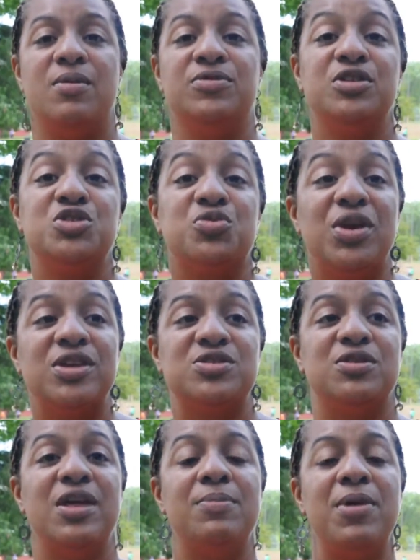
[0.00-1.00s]
the drinks,
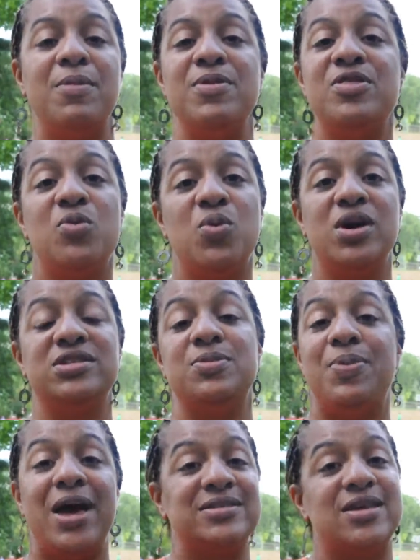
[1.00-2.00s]
or they may be the one to
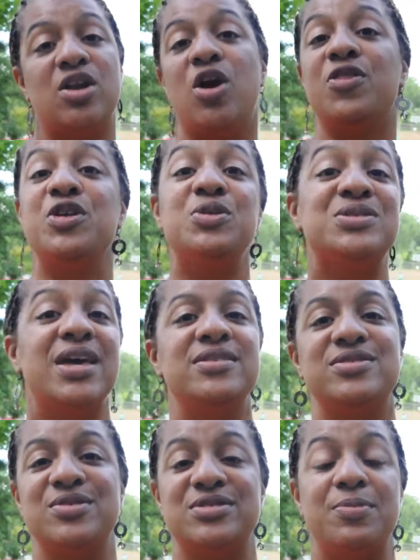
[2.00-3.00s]
pass out all the
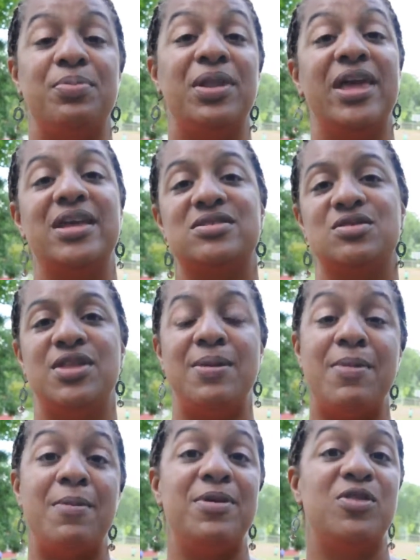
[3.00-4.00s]
utensils and plates, or they
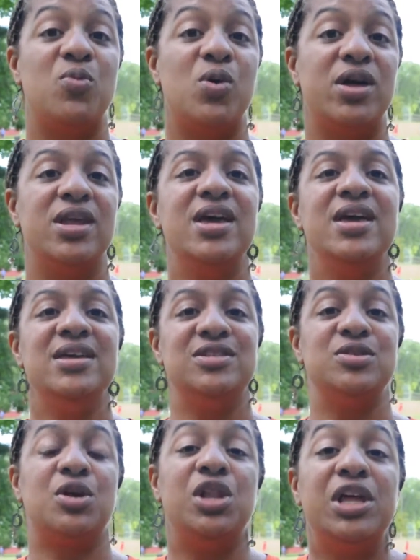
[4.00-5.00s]
may be the one
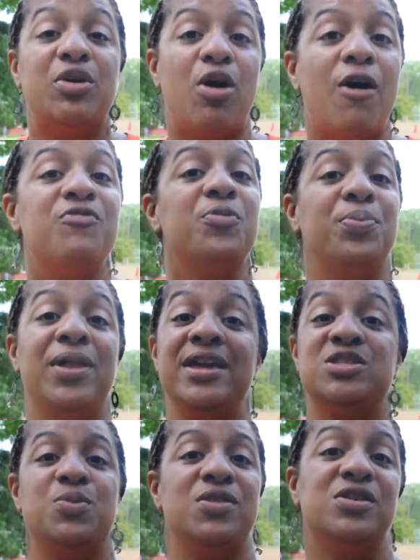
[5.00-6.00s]
to clear off the
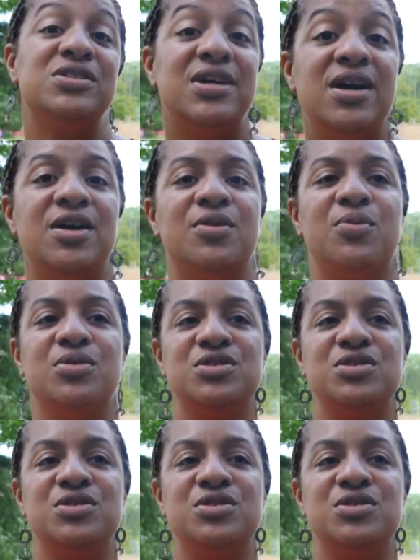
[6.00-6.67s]
plates when they're done, or